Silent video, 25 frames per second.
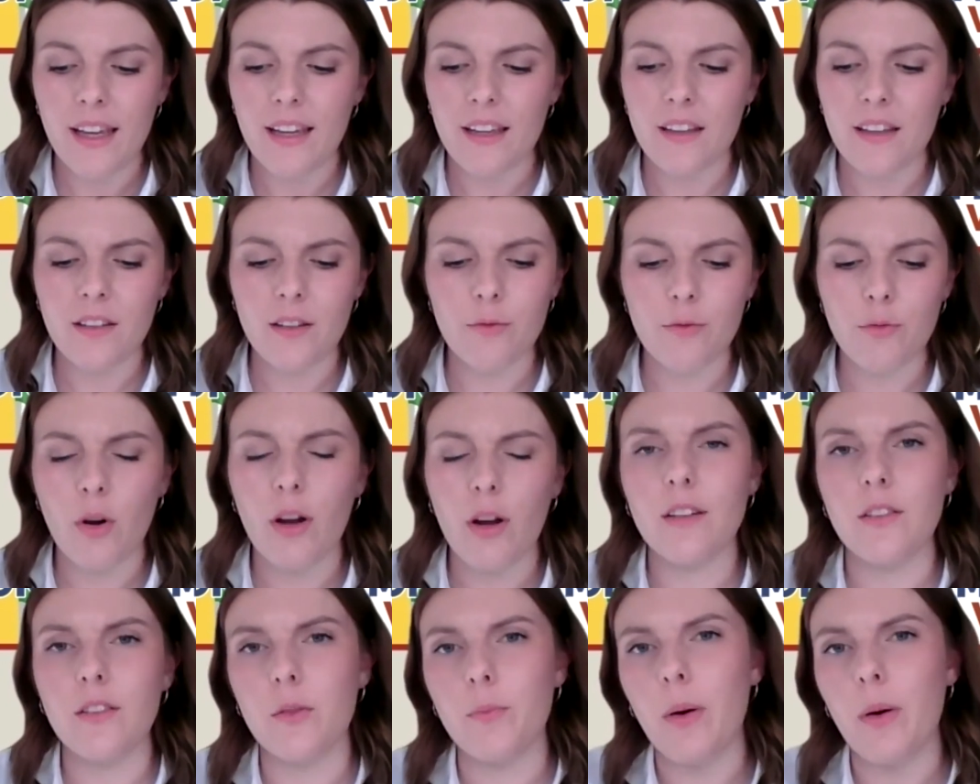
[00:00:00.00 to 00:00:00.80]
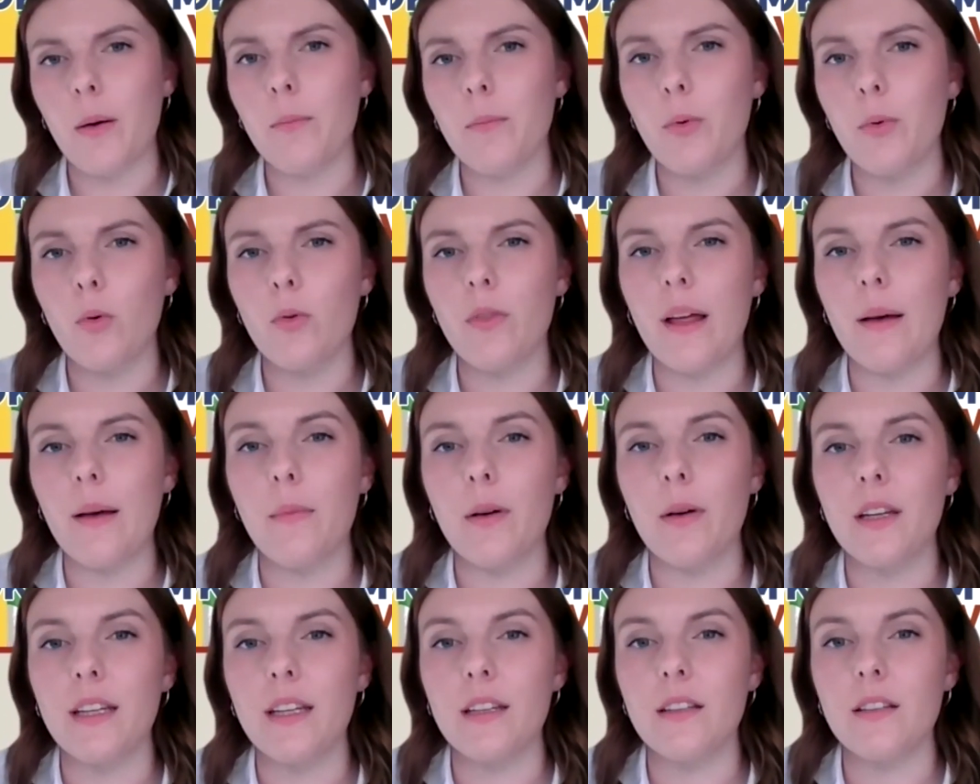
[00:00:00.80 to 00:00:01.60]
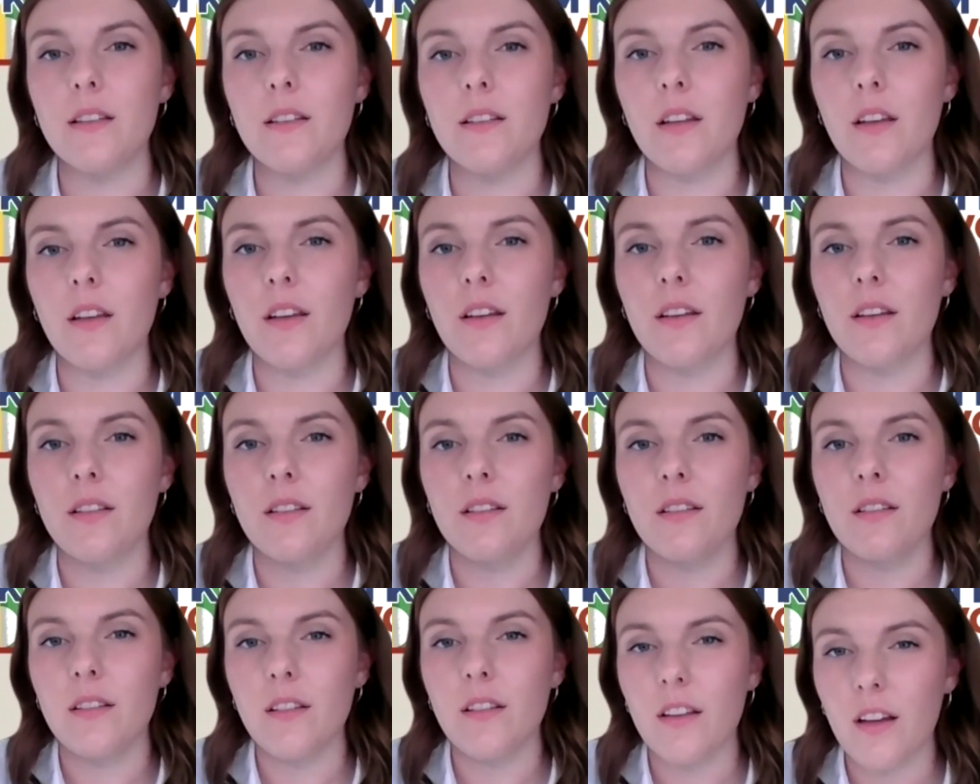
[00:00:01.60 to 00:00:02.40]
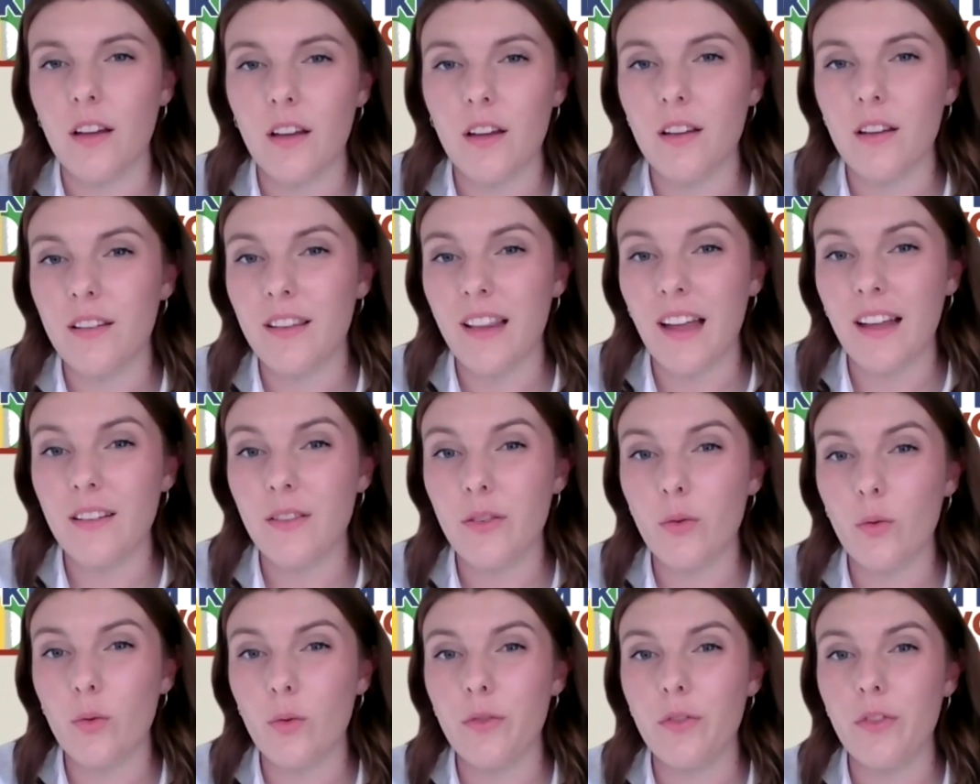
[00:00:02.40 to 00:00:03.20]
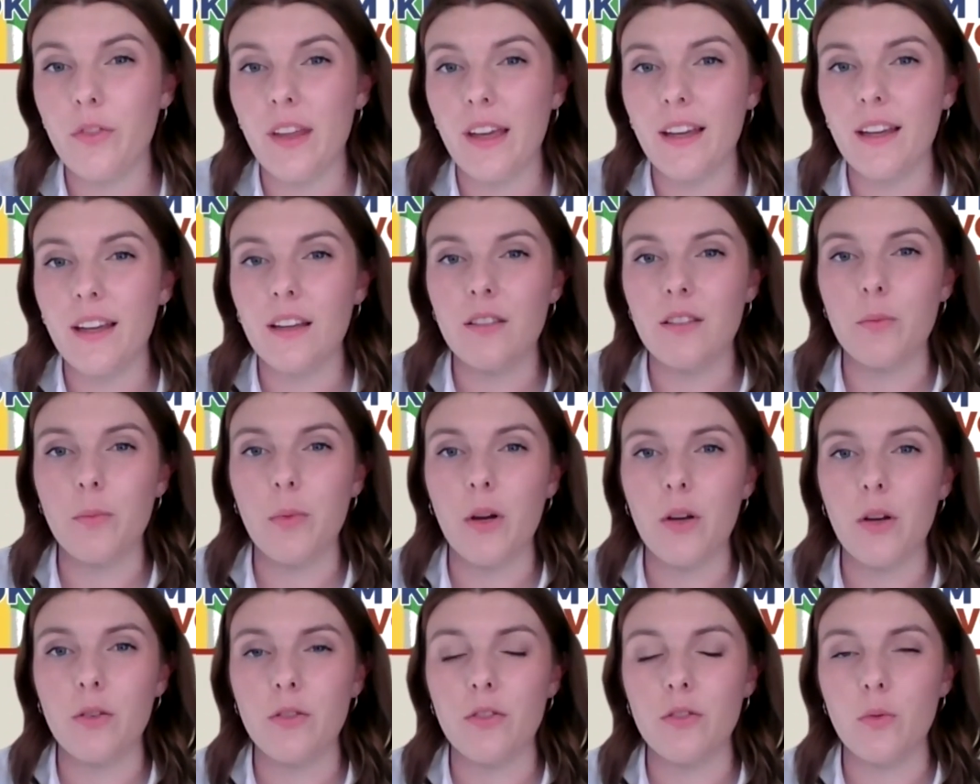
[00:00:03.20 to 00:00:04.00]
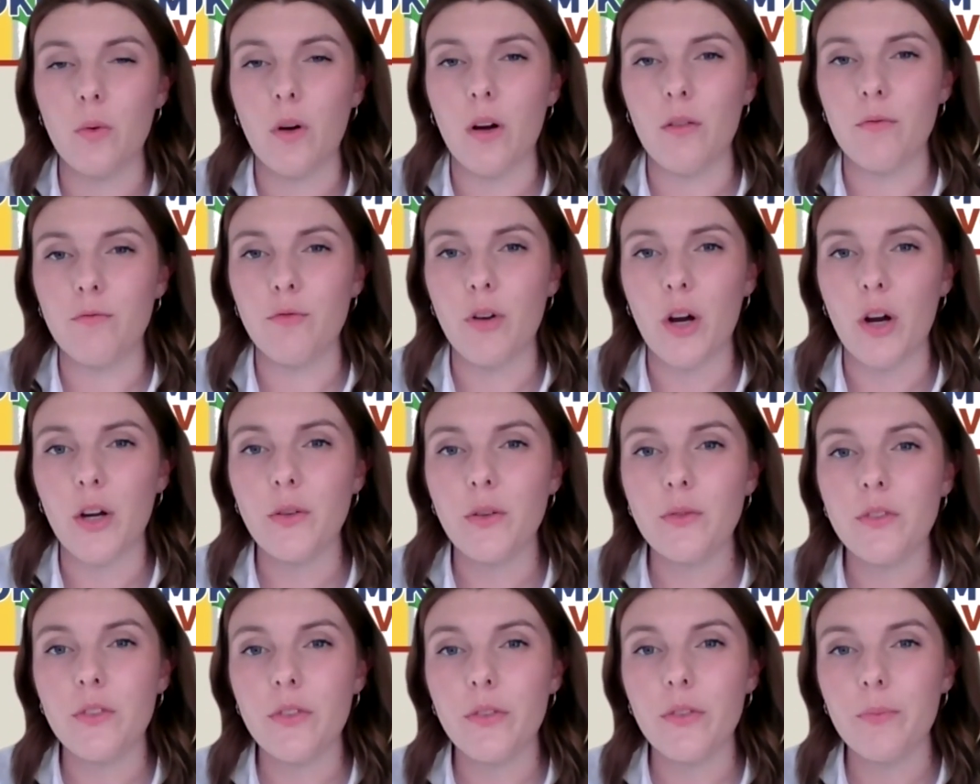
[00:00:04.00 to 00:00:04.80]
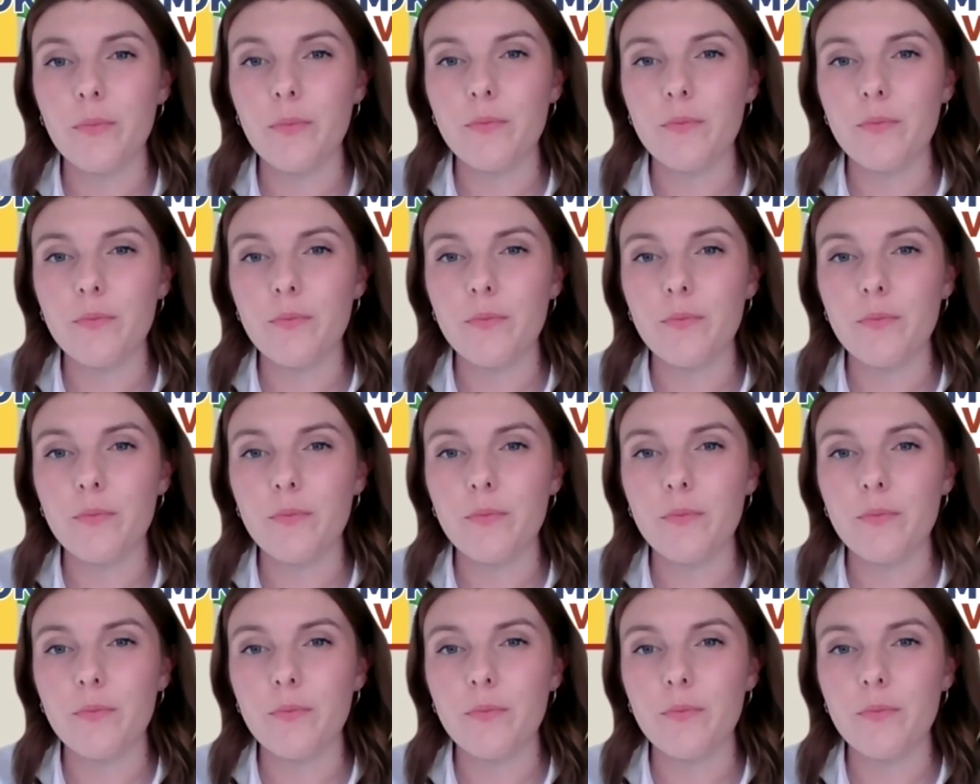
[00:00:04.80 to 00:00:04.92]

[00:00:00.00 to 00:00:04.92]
Is it right to pump all that money into that sort of thing as opposed to our roads?